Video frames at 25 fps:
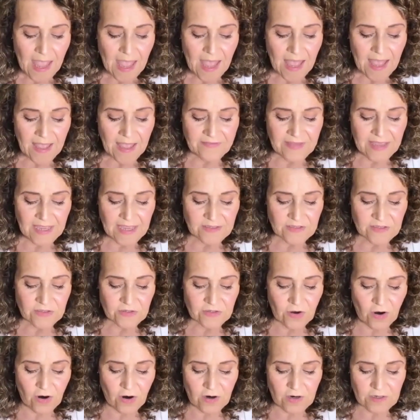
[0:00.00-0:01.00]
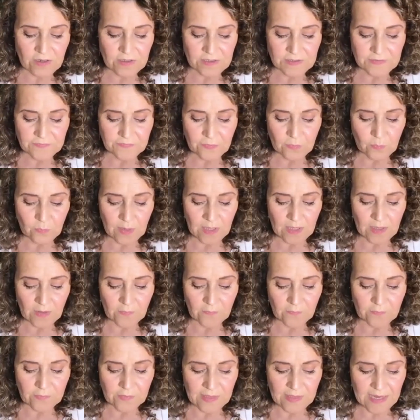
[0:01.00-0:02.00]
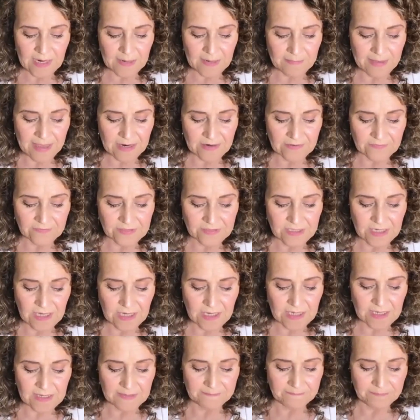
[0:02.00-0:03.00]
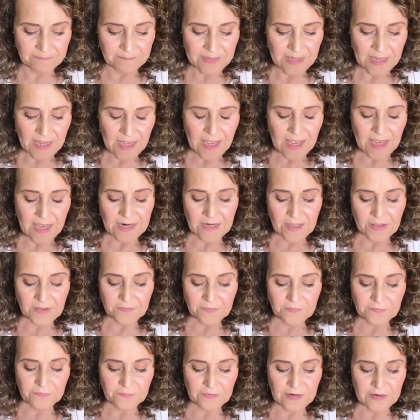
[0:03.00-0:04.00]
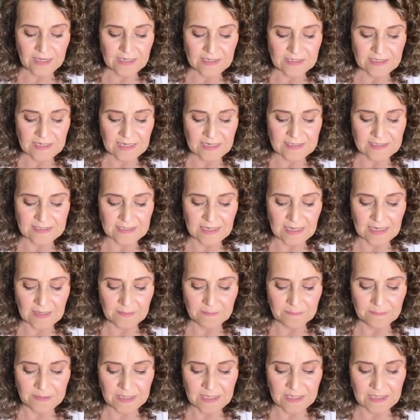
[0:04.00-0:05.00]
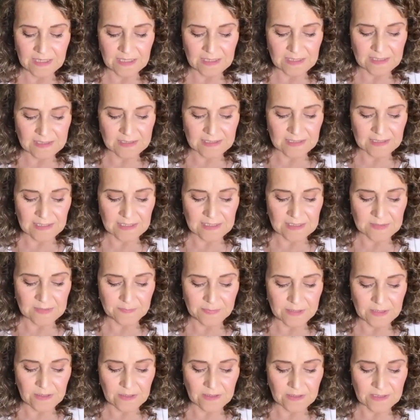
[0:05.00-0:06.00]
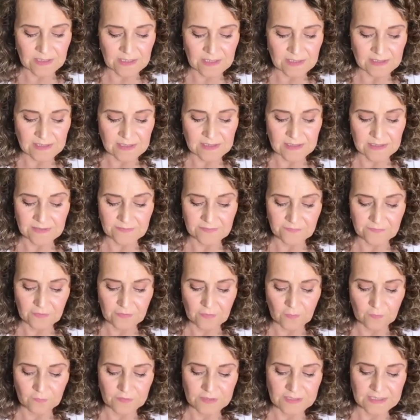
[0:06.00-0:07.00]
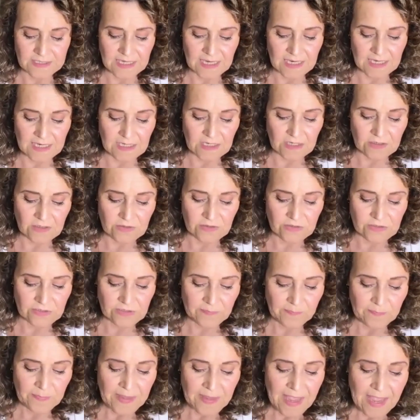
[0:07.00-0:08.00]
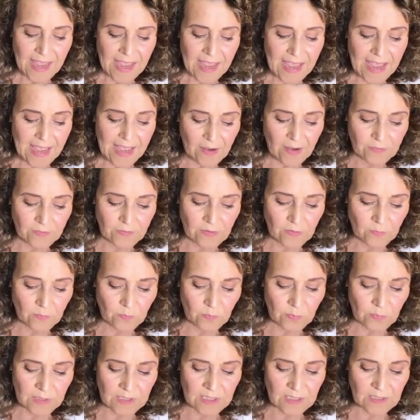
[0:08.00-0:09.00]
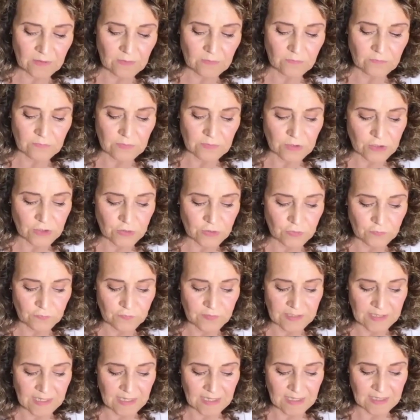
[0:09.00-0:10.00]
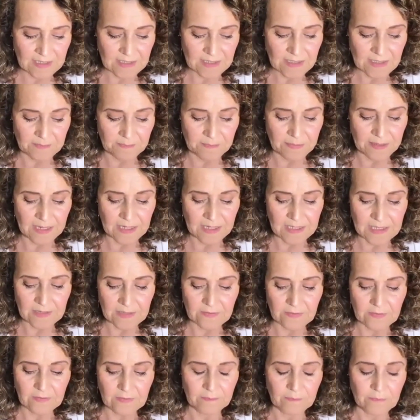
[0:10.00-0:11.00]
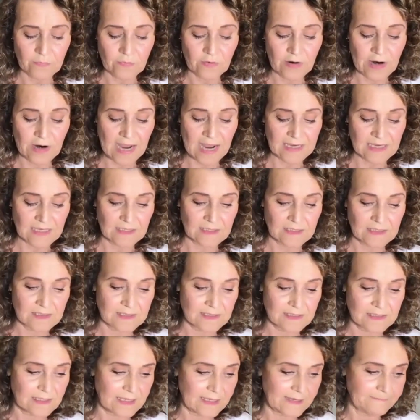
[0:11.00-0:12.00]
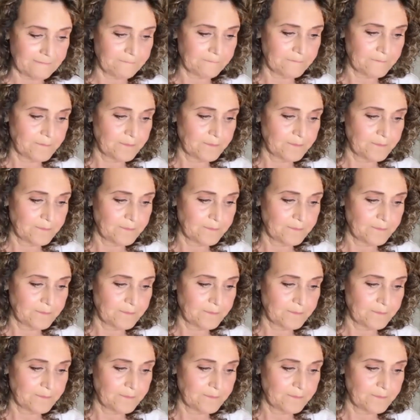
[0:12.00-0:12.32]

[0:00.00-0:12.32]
I've had scars for well over that amount of time. Another friend has diabetes and has been on insulin for over 10 years. How can we rejuvenate the body miraculously?